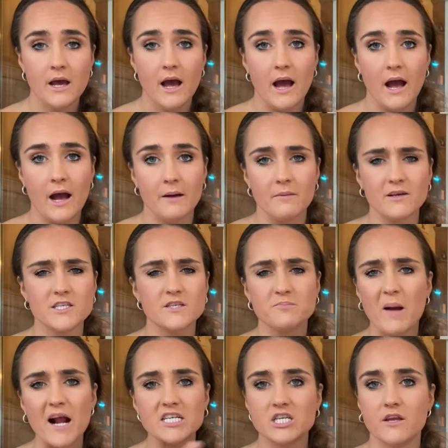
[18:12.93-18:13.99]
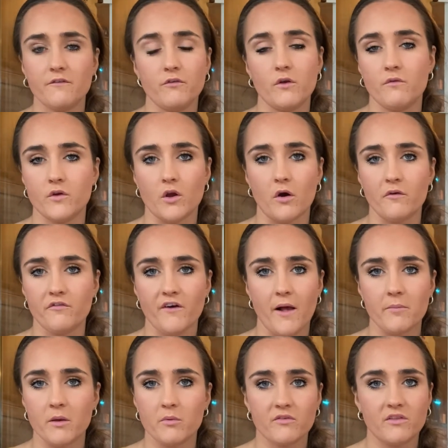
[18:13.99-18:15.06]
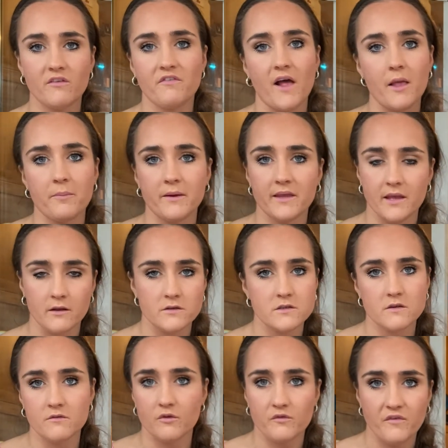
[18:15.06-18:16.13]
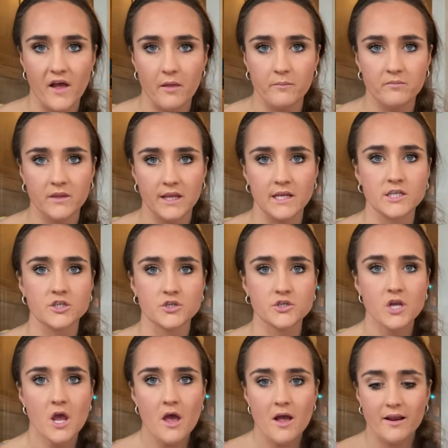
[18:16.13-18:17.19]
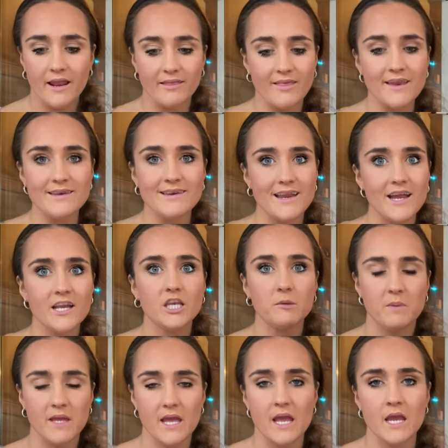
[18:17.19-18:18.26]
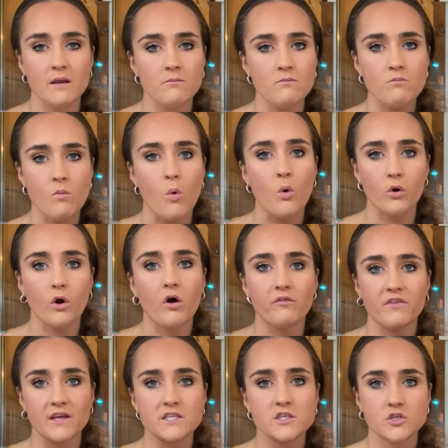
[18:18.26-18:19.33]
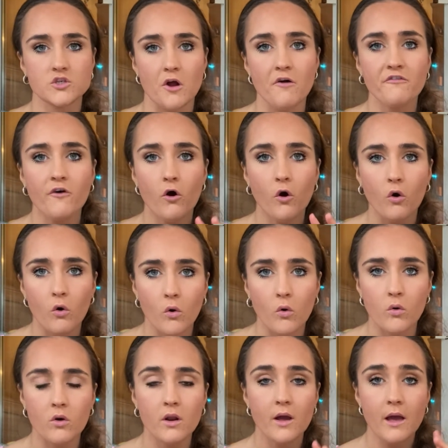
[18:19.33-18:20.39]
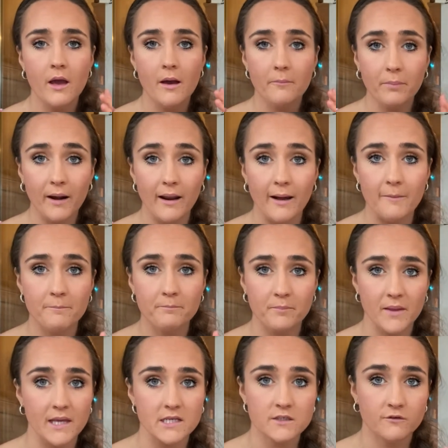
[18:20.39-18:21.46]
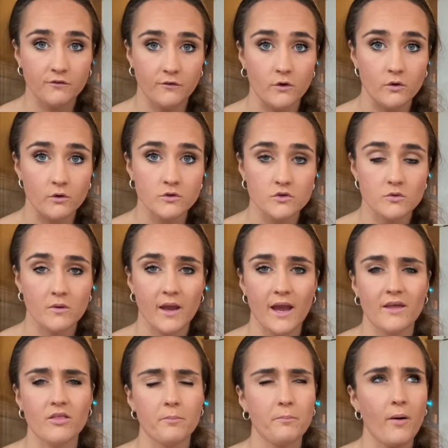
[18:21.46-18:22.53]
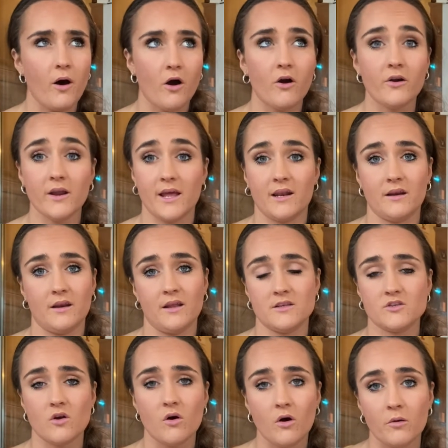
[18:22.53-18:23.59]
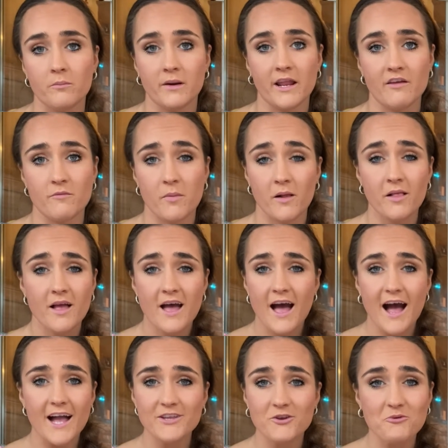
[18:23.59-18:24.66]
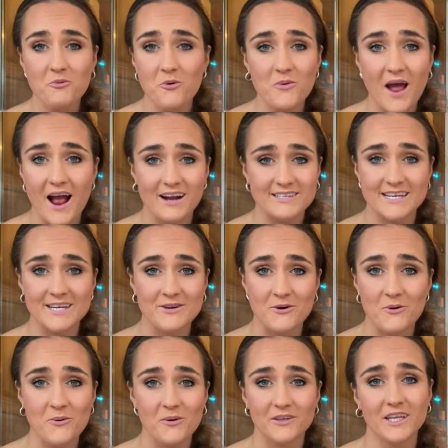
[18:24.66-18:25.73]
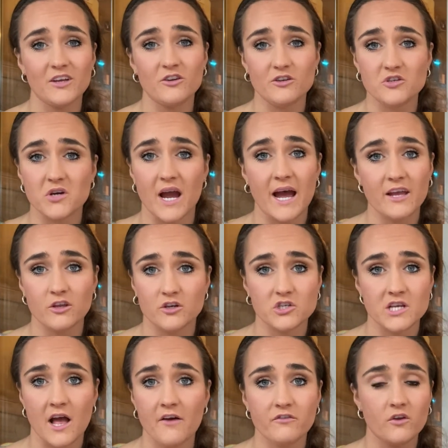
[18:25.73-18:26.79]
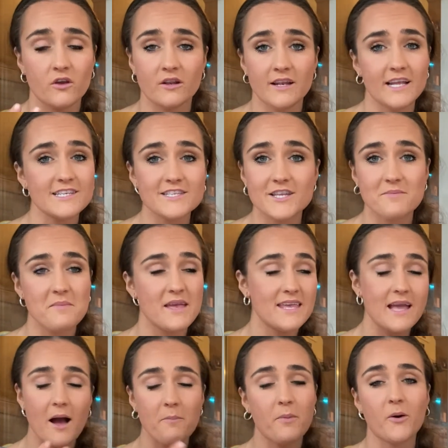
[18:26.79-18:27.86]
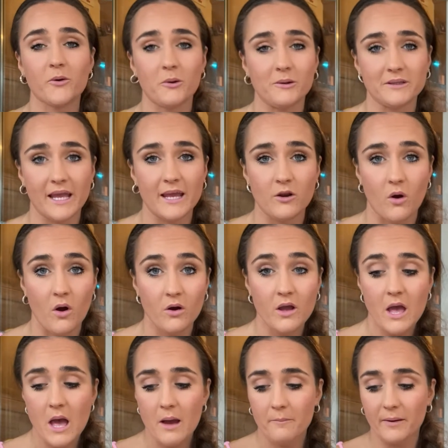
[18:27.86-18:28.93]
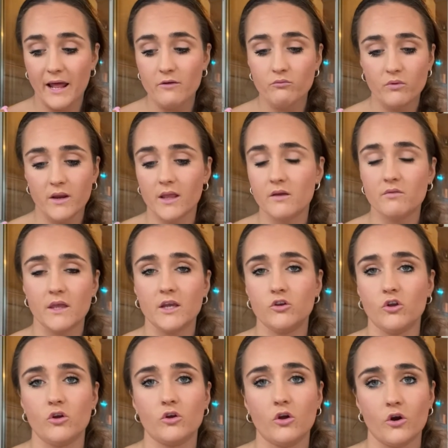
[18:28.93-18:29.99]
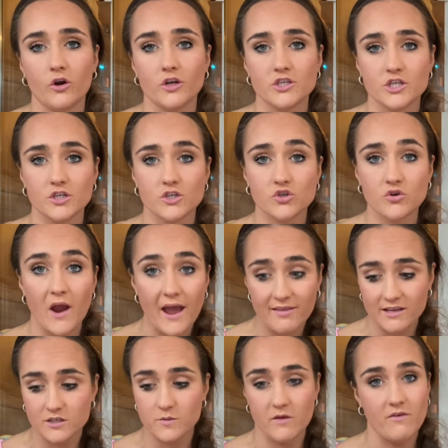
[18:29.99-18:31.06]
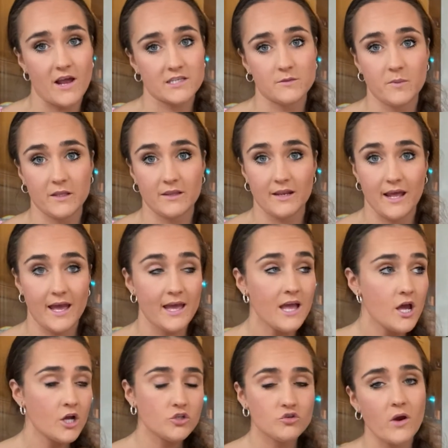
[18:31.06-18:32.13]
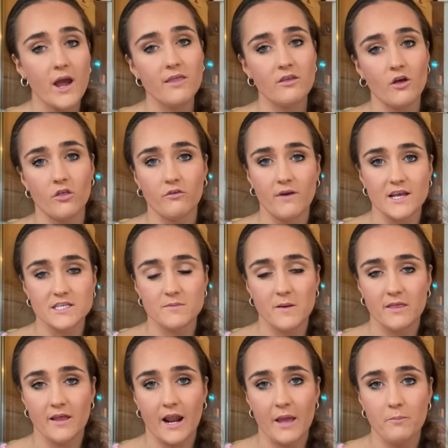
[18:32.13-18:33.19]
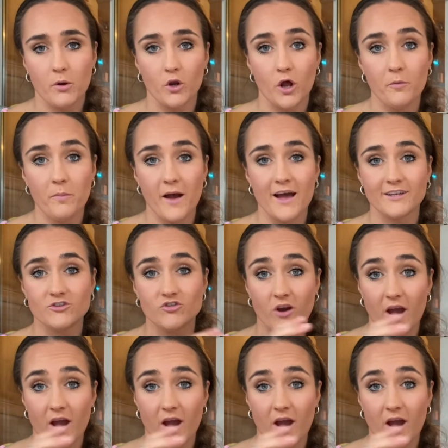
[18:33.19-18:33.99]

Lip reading: especially if you have a young family with developing kids and developing teenagers. Like, they need to be eating more of this stuff, whole plant-based foods, okay? The power in it is unbelievable, and you won't actually know until you try it yourself. You can listen to me yap on all day long, but I really, really do encourage you to try this wee recipe today, try the other recipe that I put up, and